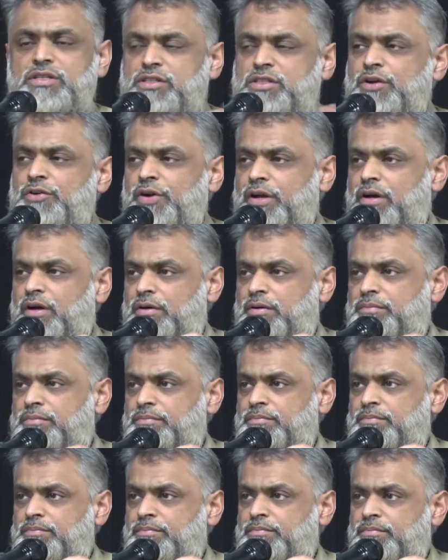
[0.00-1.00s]
Syria.
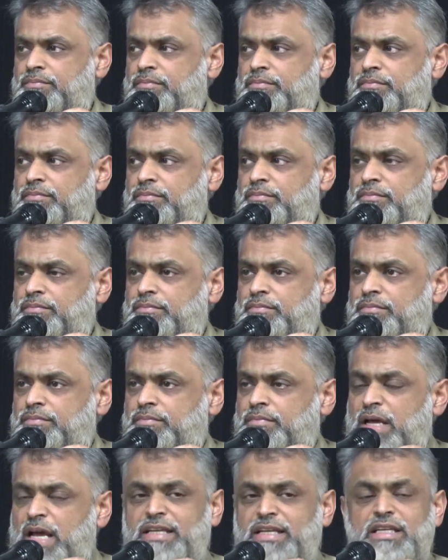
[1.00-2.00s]

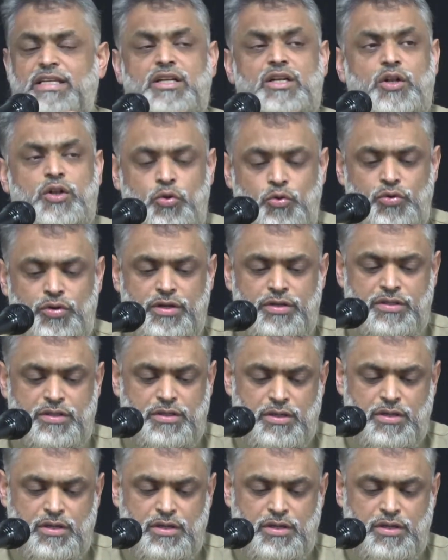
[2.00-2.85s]
It included